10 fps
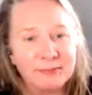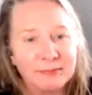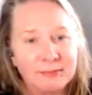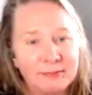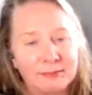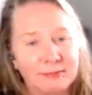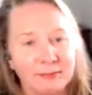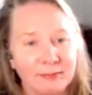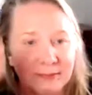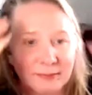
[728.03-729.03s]

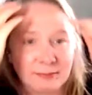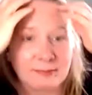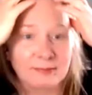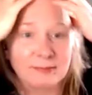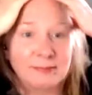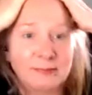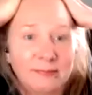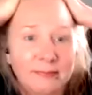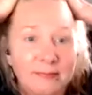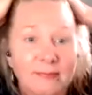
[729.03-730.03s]

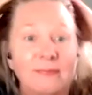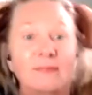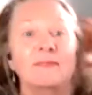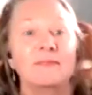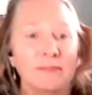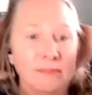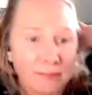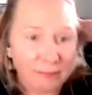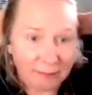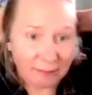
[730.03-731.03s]

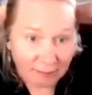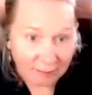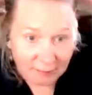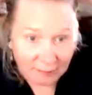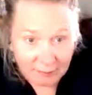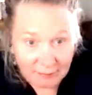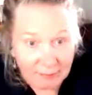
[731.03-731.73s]
No words are spoken by the person on screen.